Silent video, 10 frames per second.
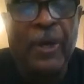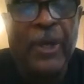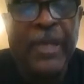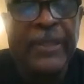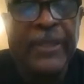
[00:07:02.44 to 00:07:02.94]

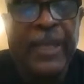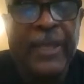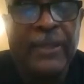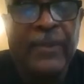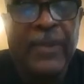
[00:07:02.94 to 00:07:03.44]
he
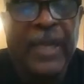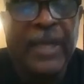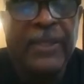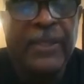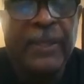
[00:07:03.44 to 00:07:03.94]
says the
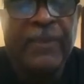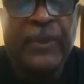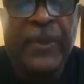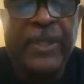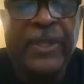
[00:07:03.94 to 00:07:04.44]
relationship
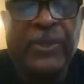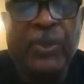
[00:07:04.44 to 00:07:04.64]
between these two